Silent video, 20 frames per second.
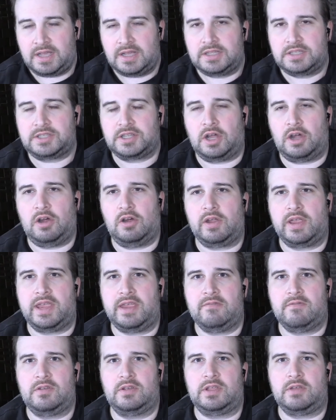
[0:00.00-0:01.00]
So
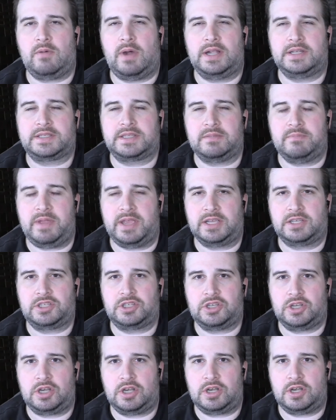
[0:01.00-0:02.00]
he really wants to make
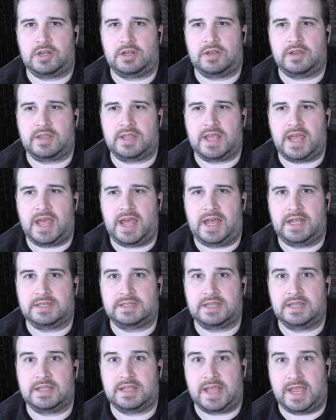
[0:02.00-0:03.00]
sure
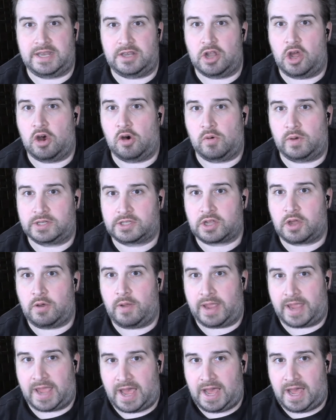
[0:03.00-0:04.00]
that they know what's
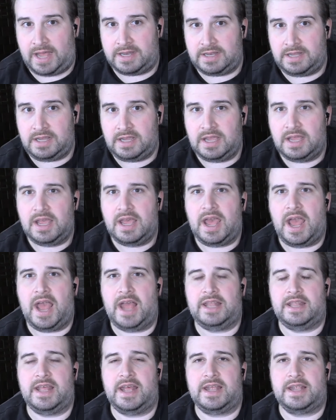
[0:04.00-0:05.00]
going on
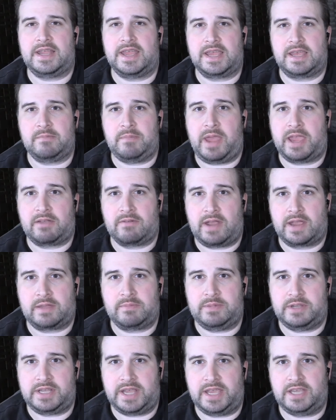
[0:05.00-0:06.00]
and that he can make
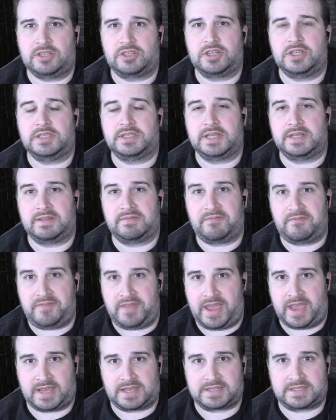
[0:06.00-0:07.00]
recommendations and
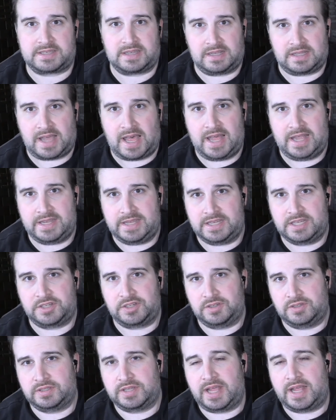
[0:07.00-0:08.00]
fix a lot of the
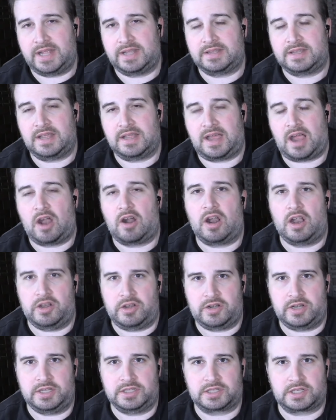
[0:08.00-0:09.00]
issues that are
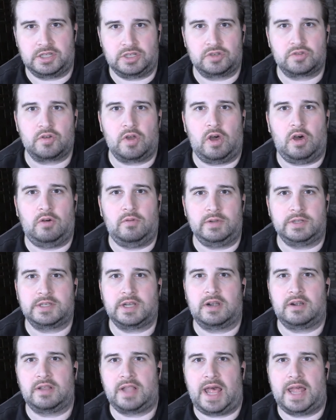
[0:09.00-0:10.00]
under his control, which
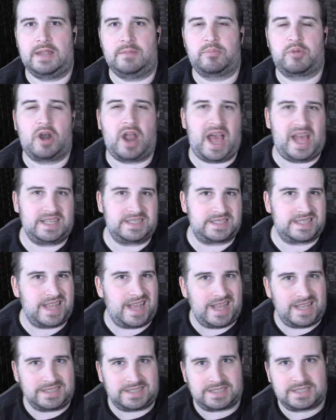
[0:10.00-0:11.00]
are a lot of
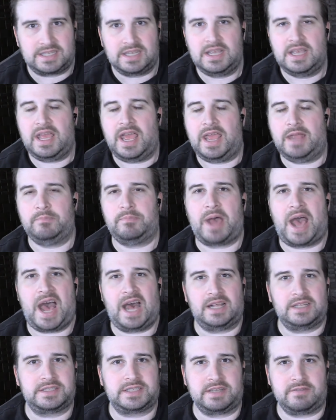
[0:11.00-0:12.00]
process and
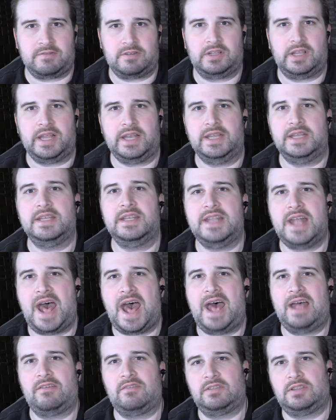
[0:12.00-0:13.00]
policy related,
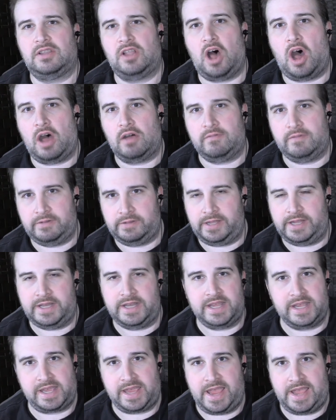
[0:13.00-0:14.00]
not law related.
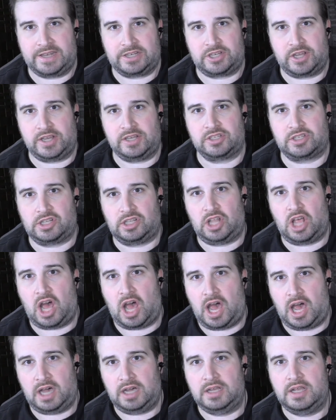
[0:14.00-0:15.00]
He can't change the
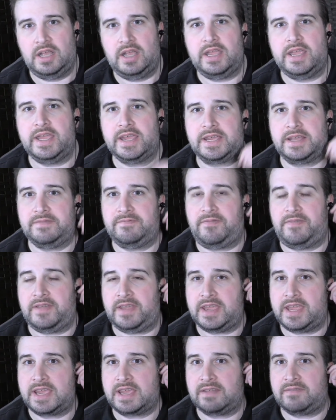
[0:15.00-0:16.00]
law. He can
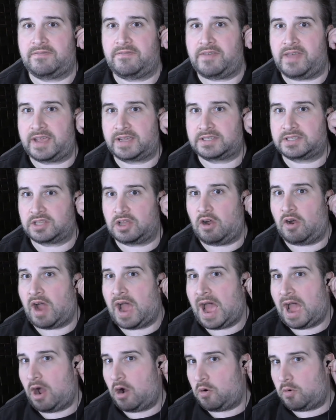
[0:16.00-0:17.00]
he could fix though
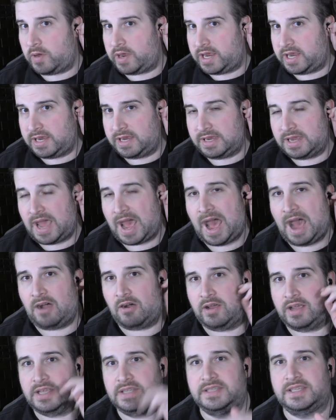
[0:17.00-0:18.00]
how we
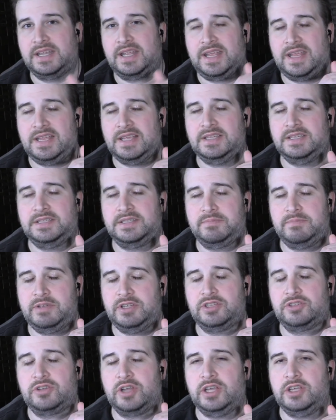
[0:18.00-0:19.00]
how his his
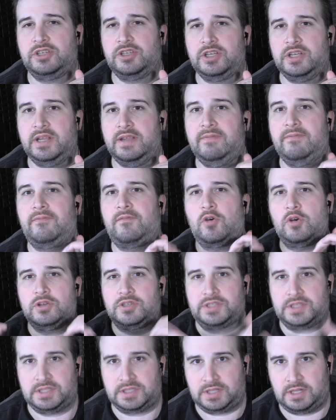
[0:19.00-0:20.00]
administration
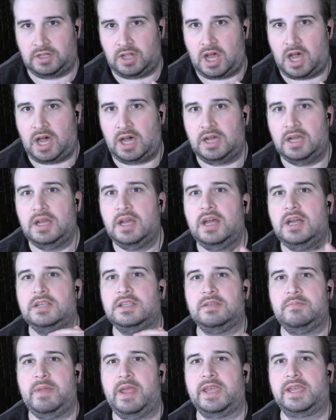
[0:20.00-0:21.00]
enforces the law
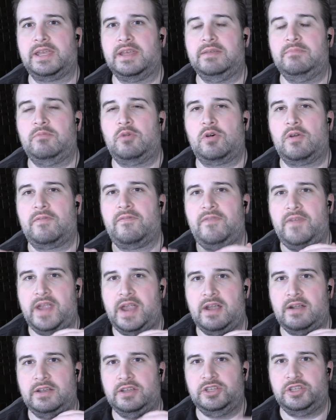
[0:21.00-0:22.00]
to make it more
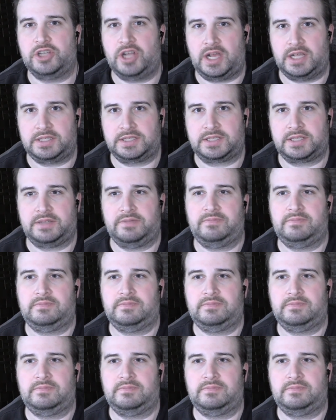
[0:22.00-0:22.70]
fair and just.